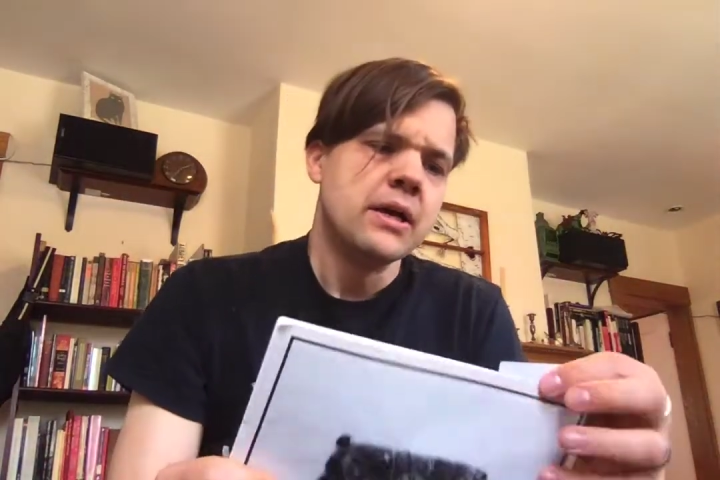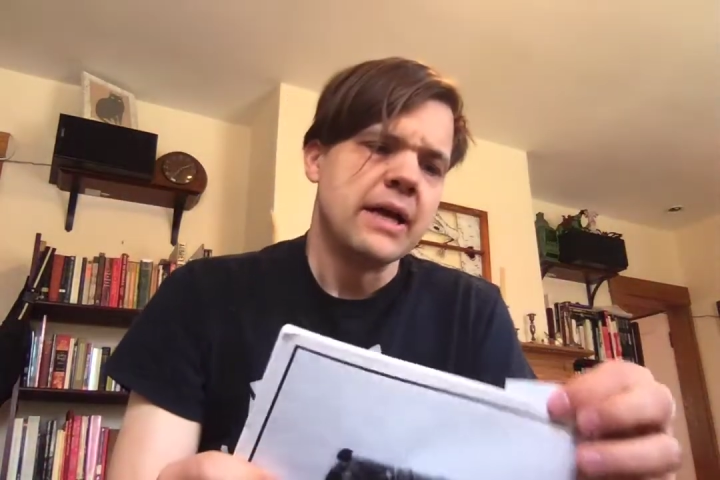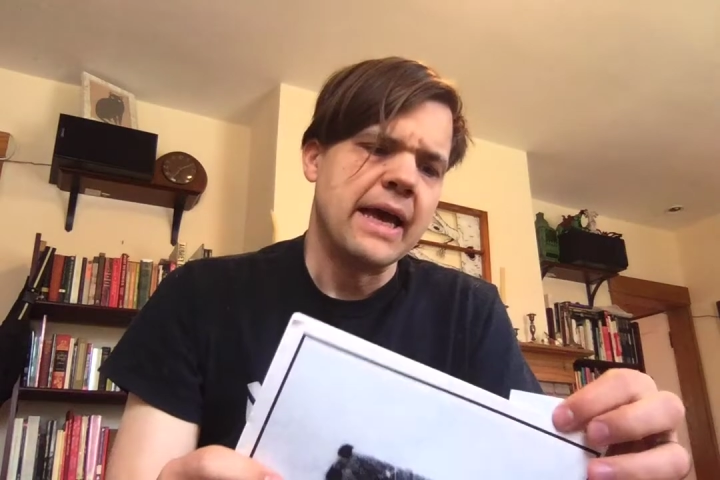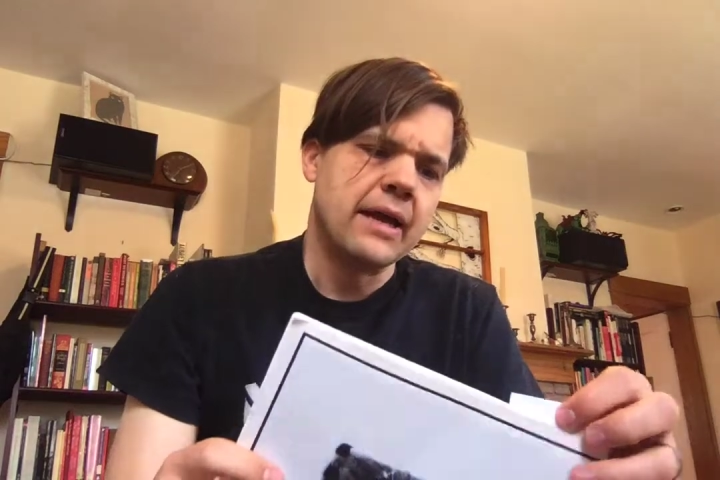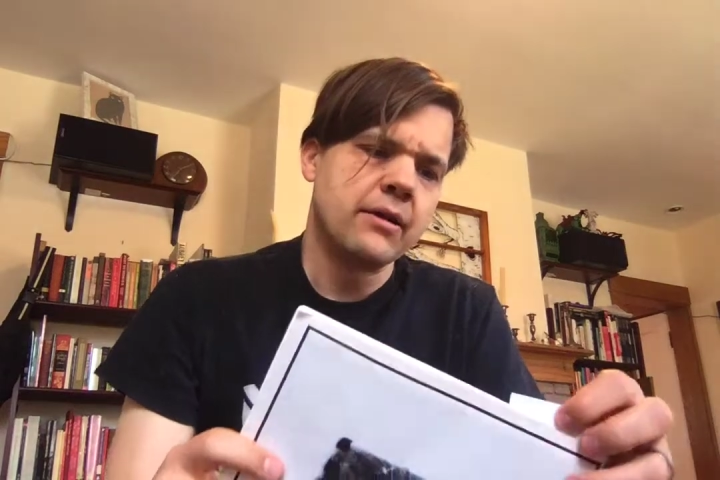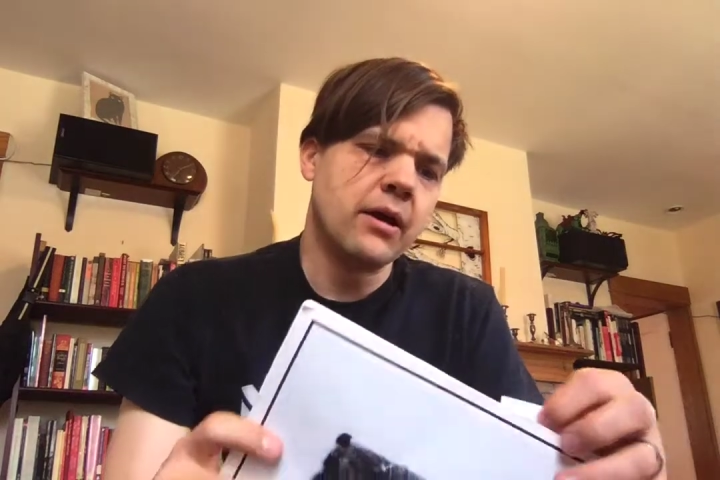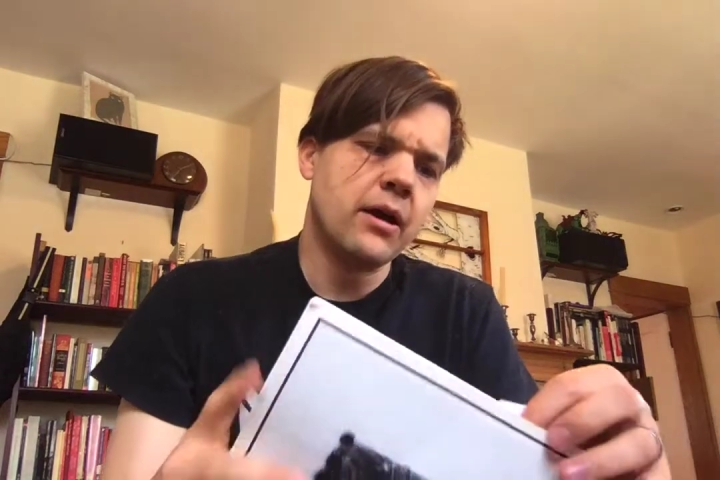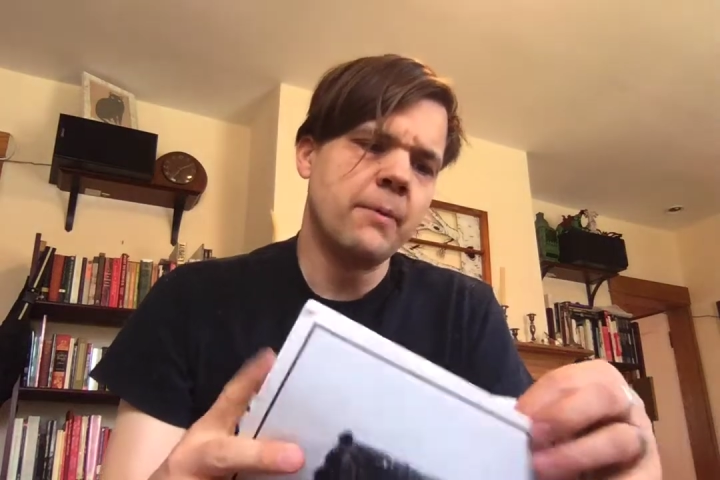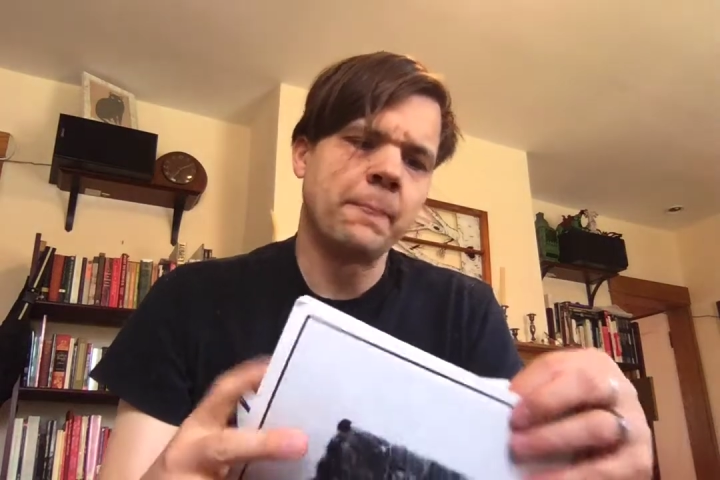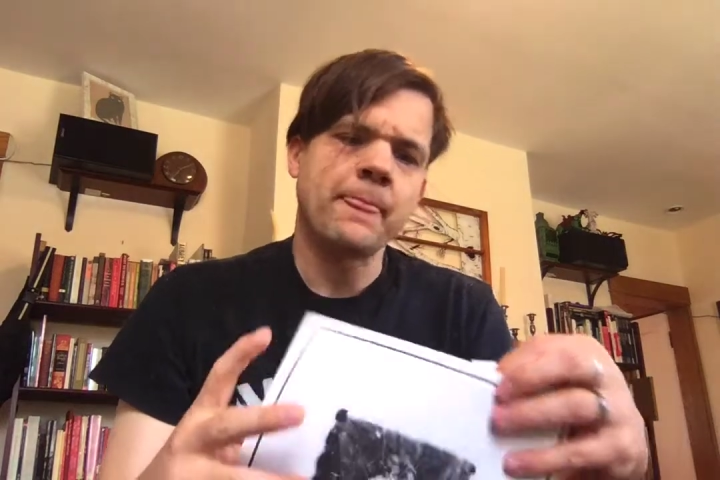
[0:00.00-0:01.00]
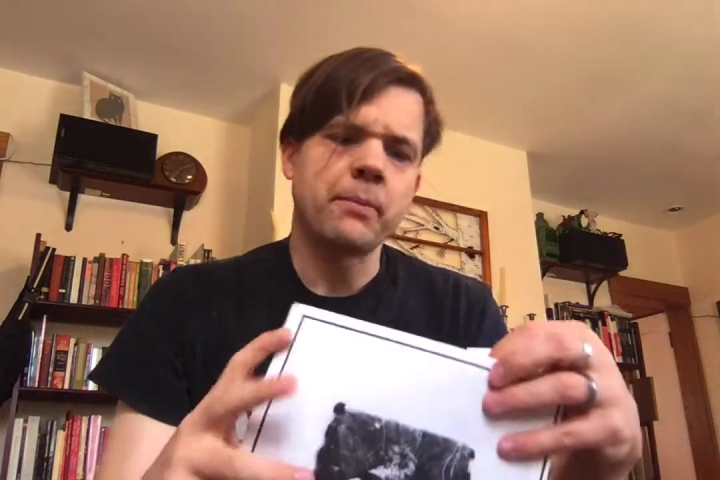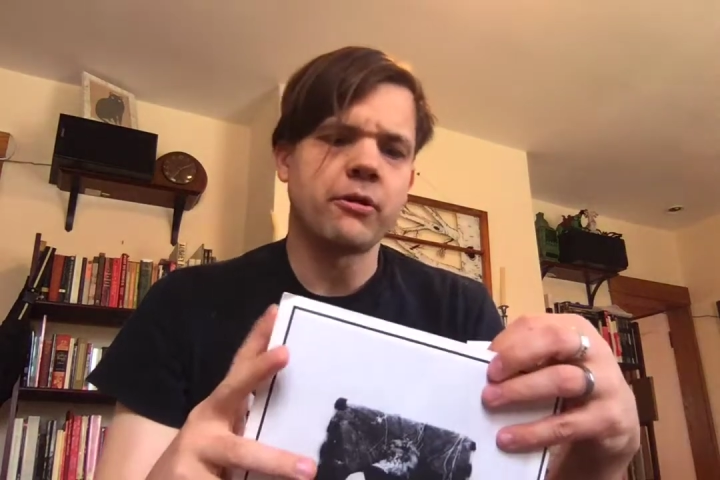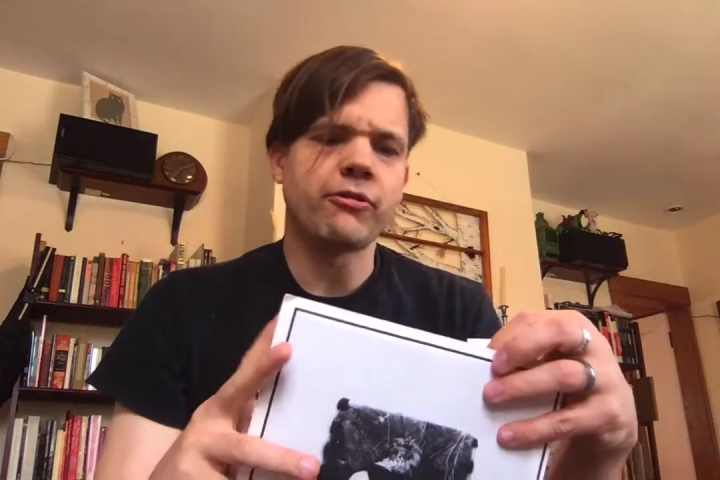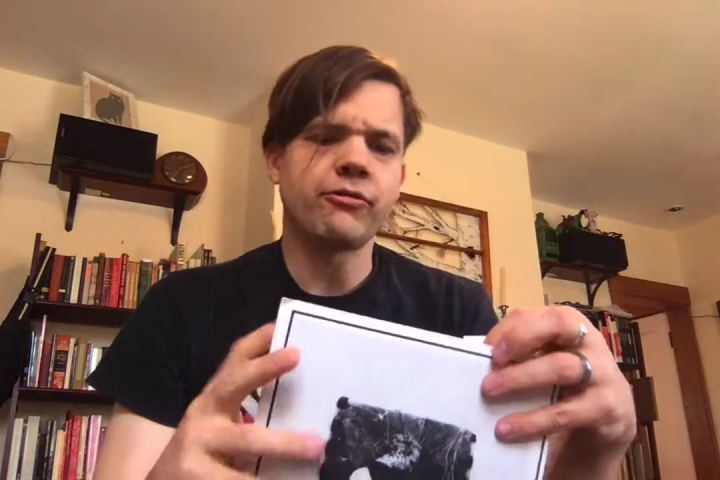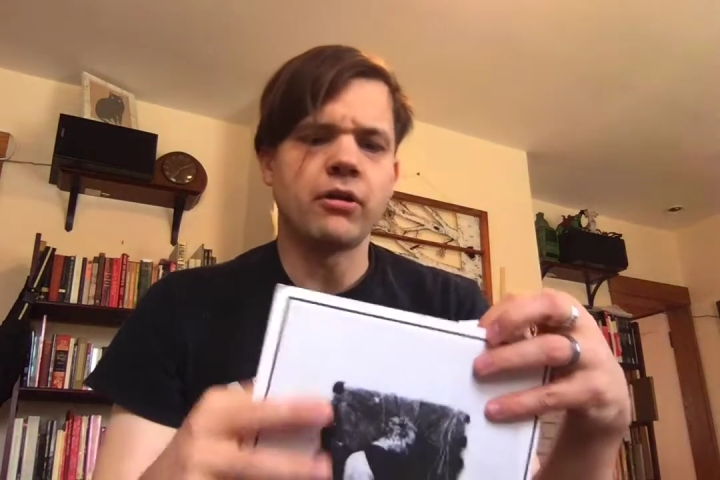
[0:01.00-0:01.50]
And I'm going to
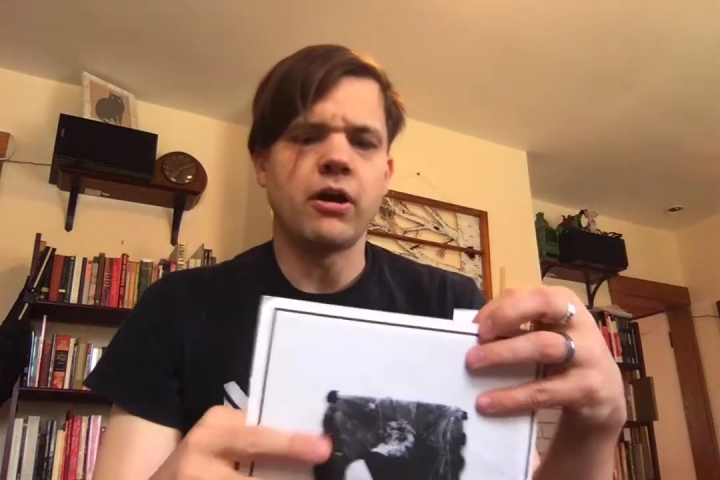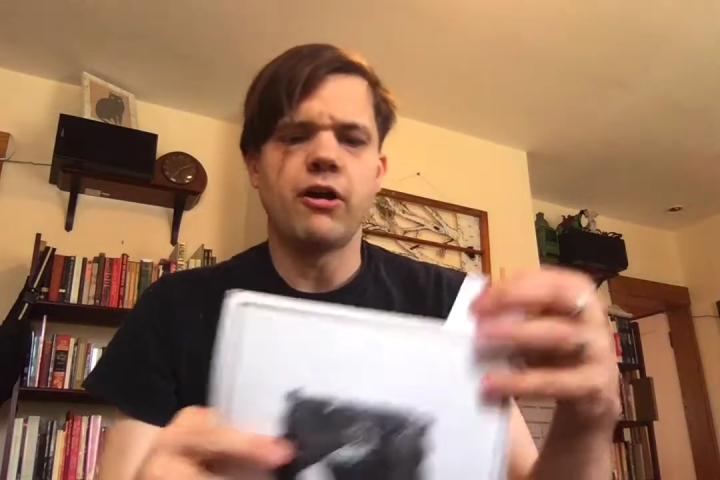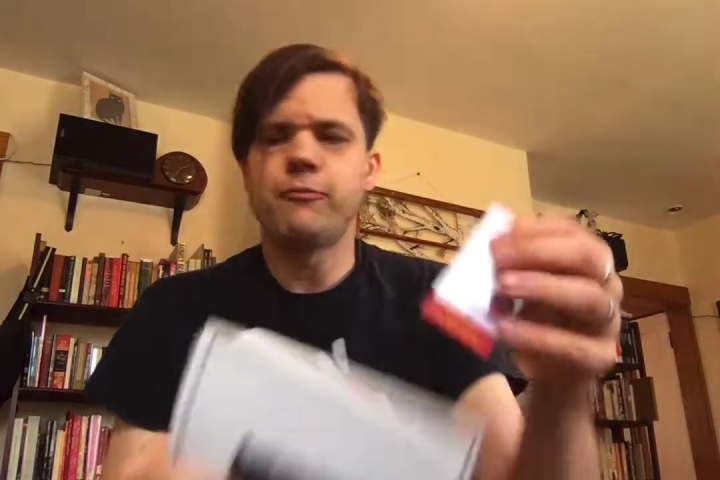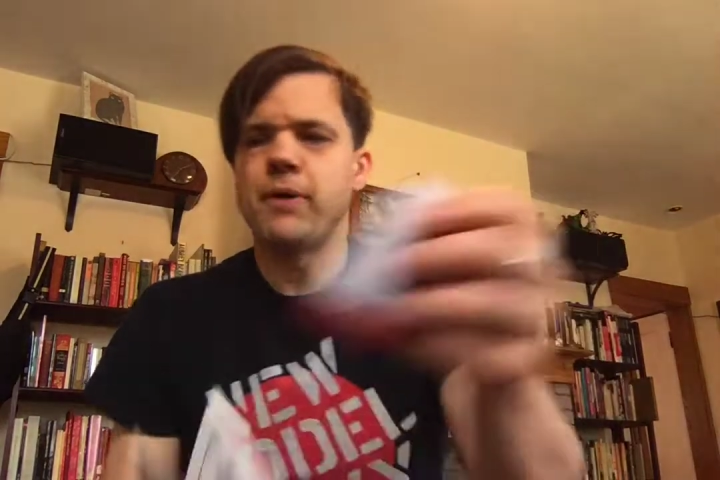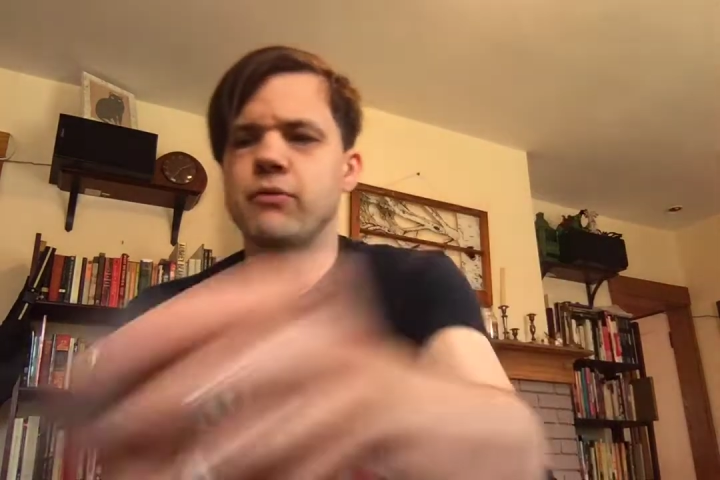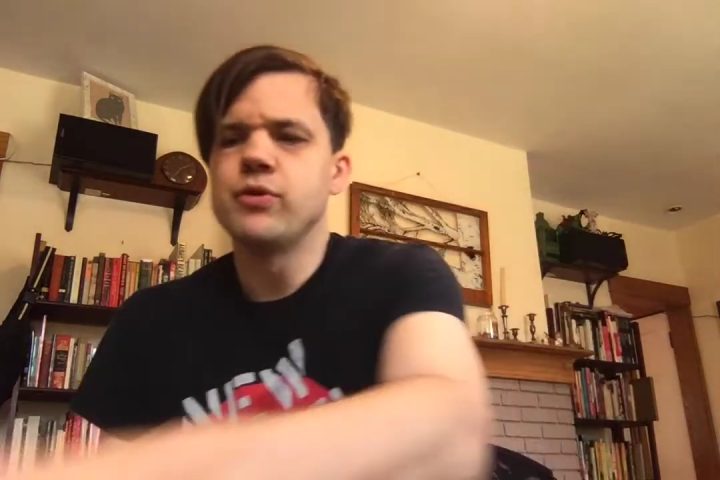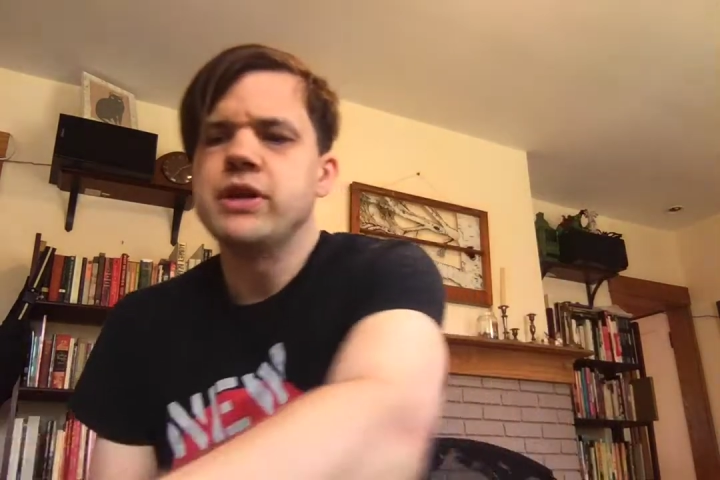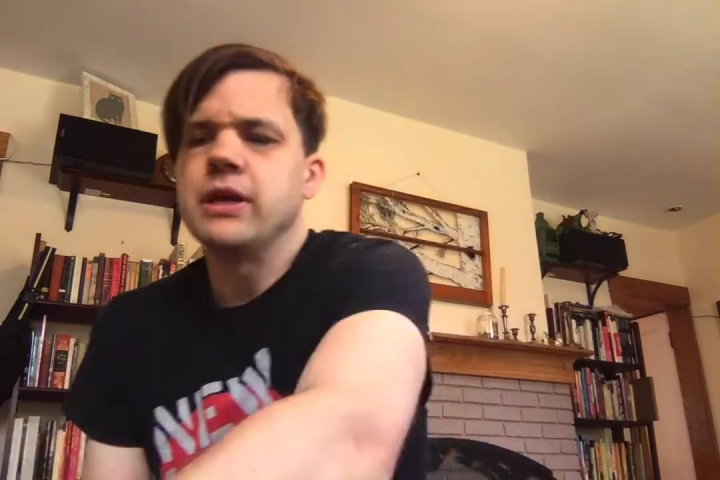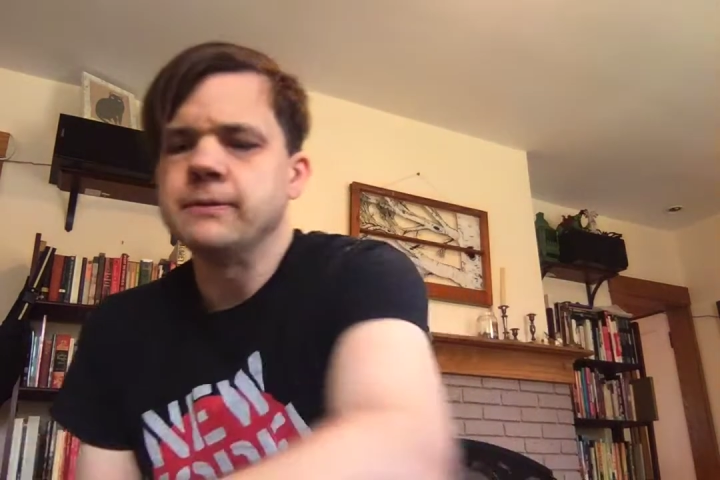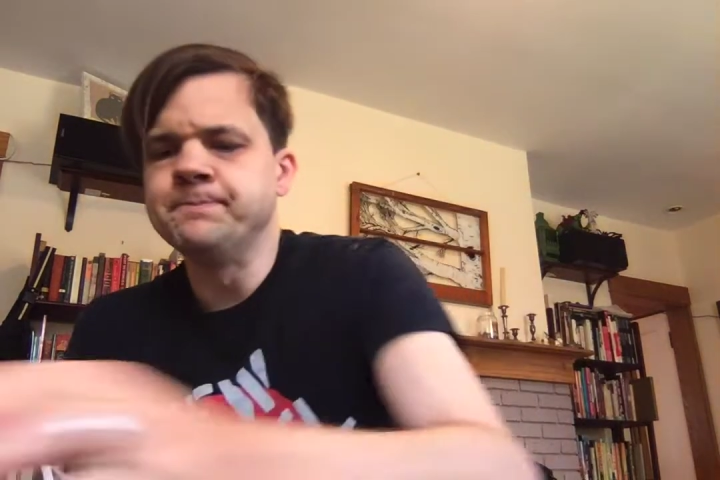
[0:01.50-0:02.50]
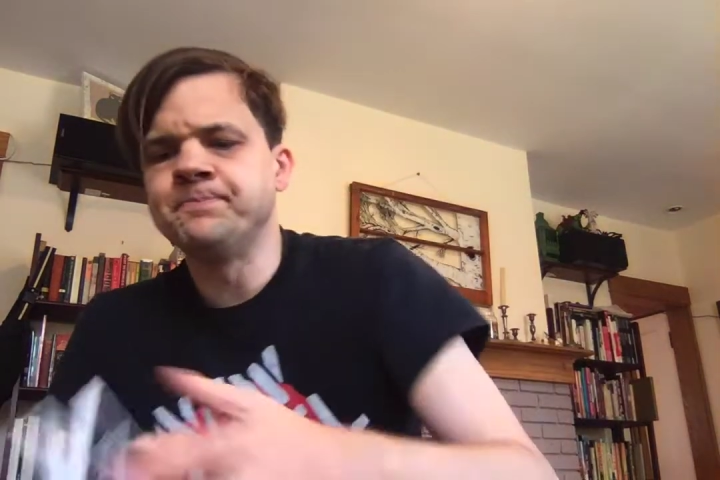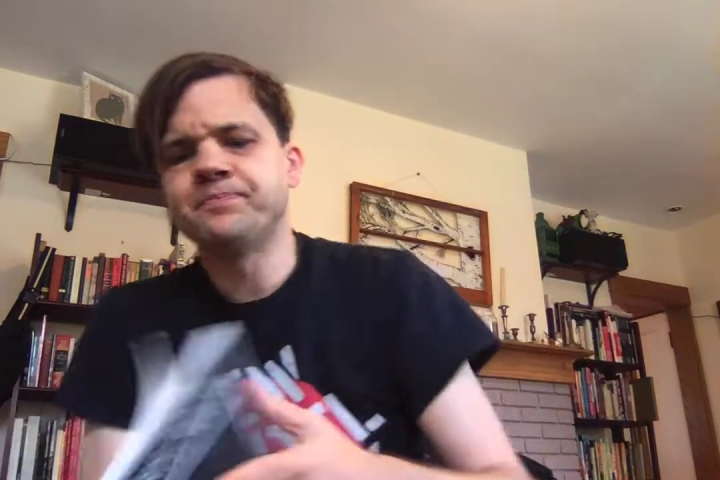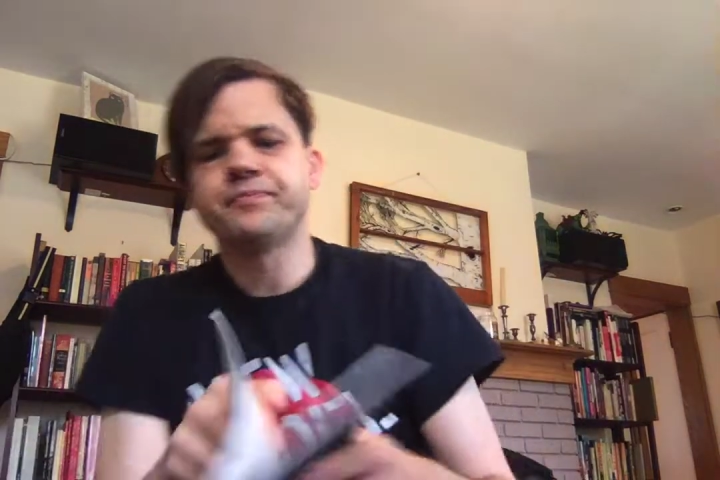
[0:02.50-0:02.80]
start off by reading